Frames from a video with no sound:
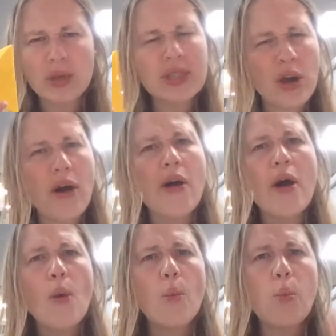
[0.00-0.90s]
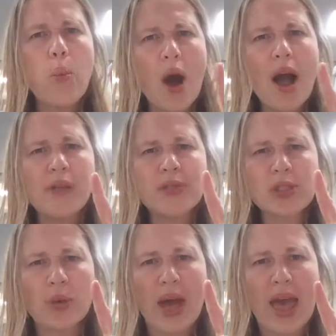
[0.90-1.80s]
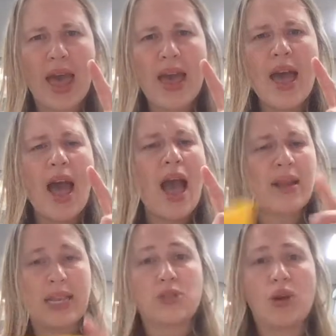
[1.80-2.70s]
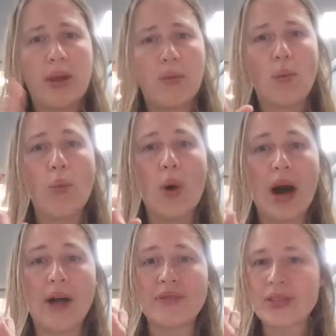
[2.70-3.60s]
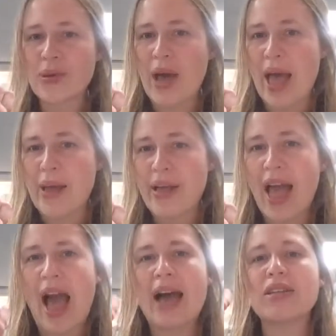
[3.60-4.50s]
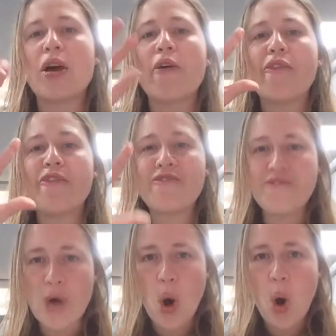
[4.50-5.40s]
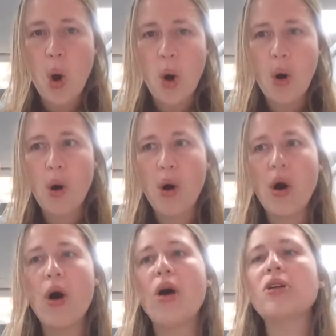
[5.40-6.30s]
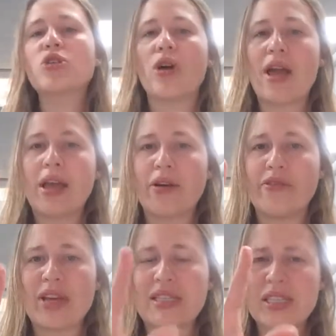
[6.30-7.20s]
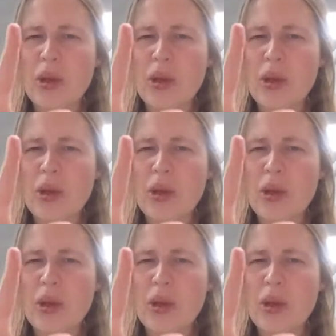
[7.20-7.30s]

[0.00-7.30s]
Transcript: So it's got one square, and let's try it, one square, add 4 triangle faces.